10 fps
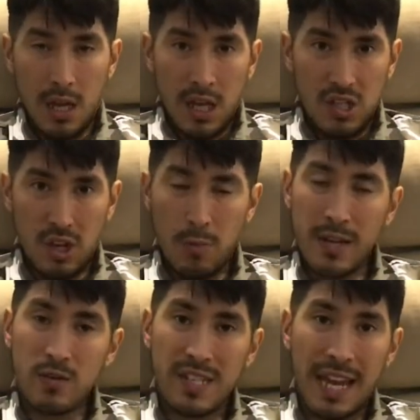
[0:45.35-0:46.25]
So I went
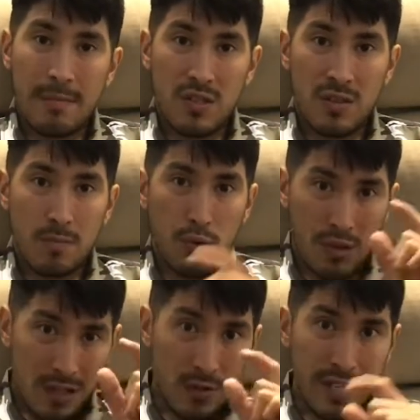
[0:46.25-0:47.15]
onto Amazon, bought a
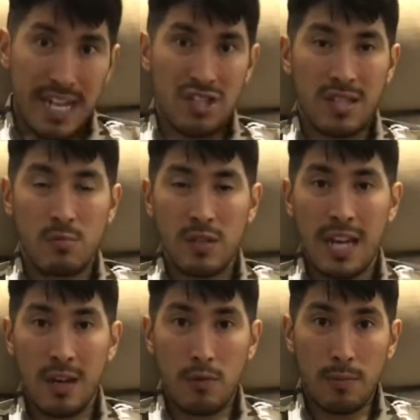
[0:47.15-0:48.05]
little gadget that would
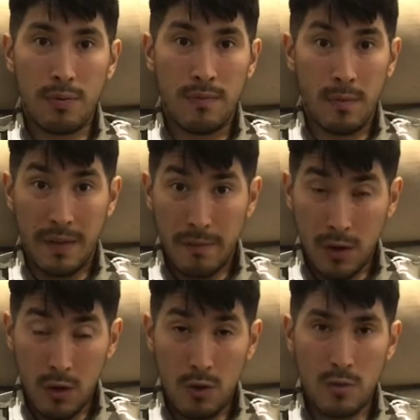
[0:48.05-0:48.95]
help for my
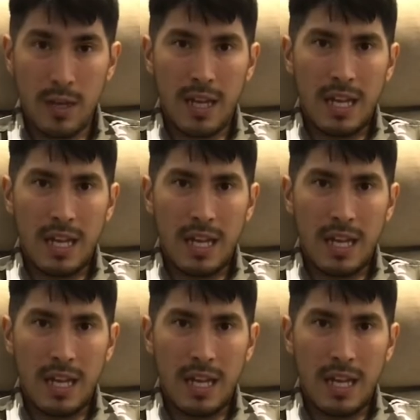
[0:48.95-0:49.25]
phone,